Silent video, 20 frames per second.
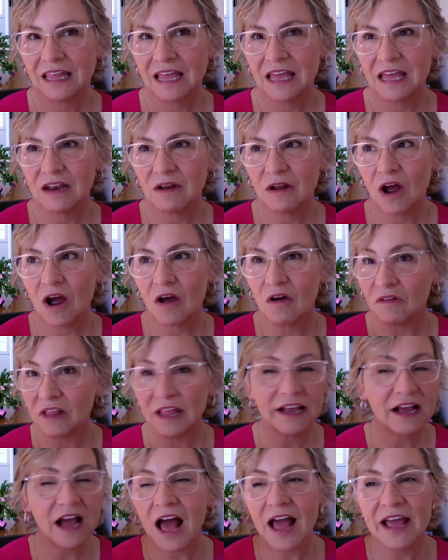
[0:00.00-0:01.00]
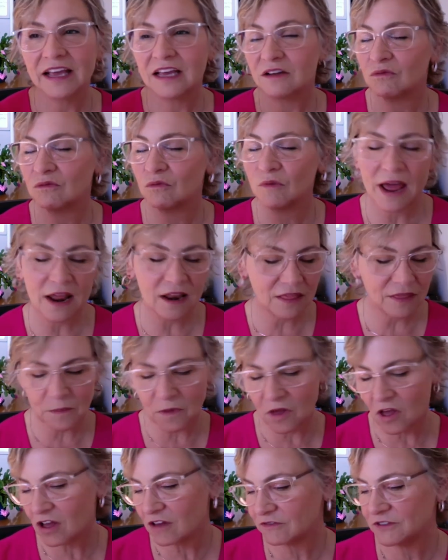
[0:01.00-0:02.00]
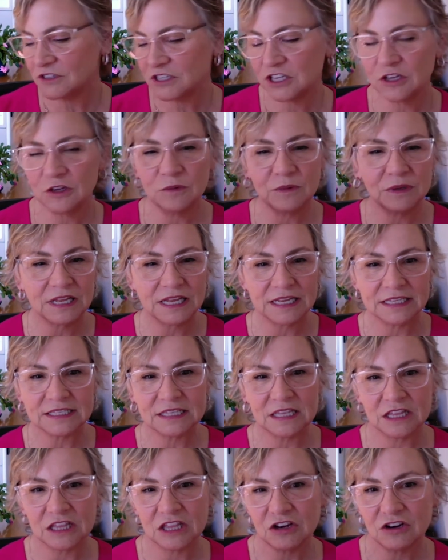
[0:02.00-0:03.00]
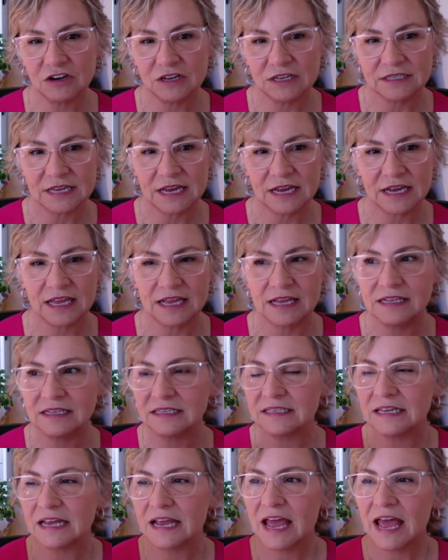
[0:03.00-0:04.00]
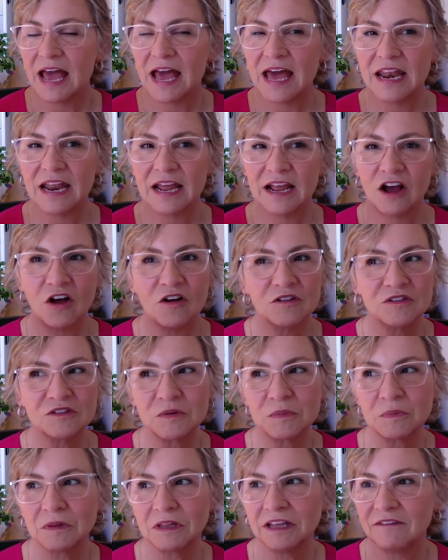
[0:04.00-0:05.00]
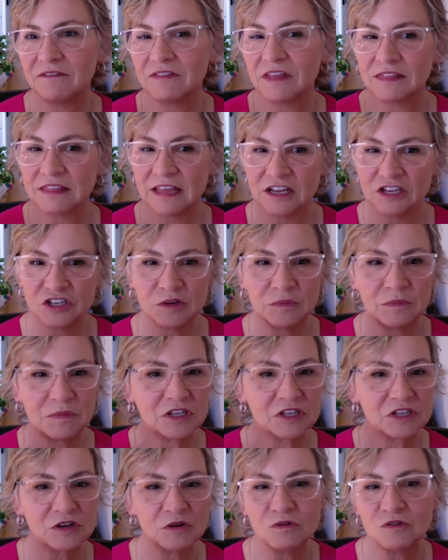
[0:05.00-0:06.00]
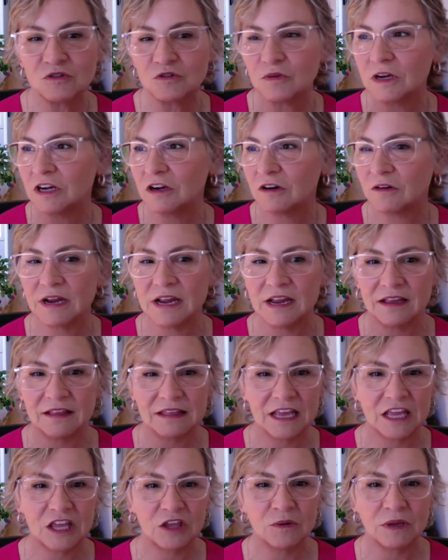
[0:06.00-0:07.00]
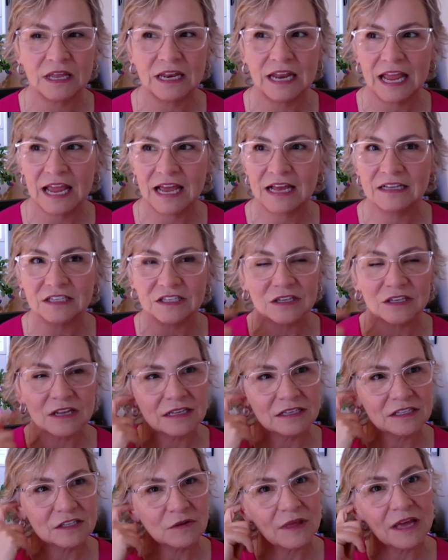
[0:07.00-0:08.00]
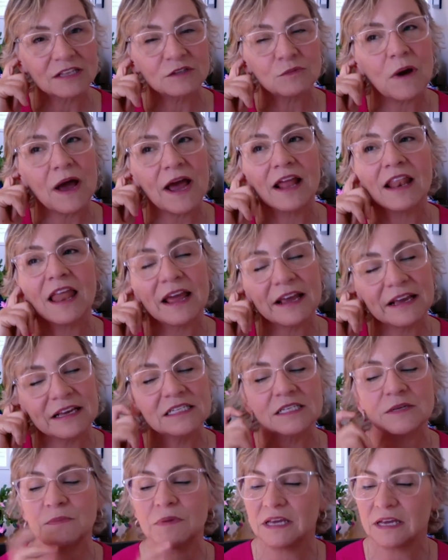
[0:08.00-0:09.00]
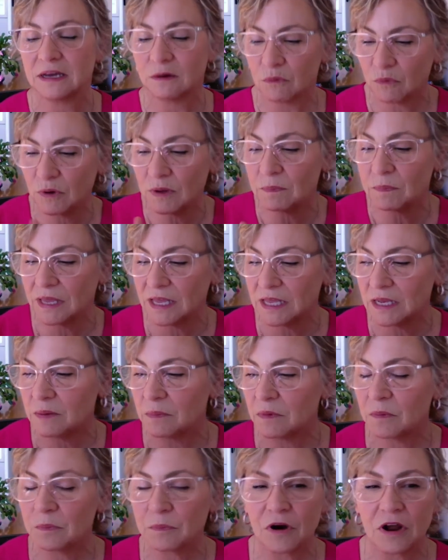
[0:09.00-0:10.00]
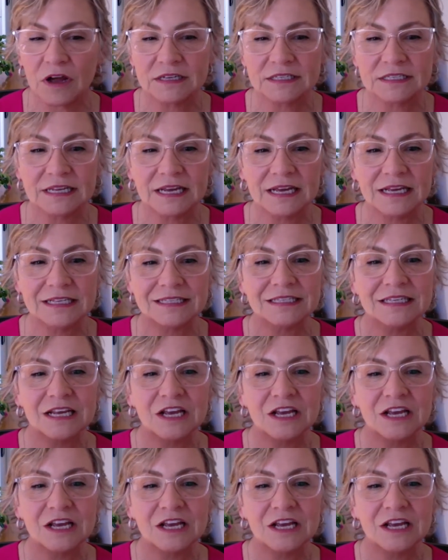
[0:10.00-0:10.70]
like I can rattle them off to you in less than 30 seconds. And I also believe that they should be so triggering that you can answer. And so that's why I like it to be a repeatable process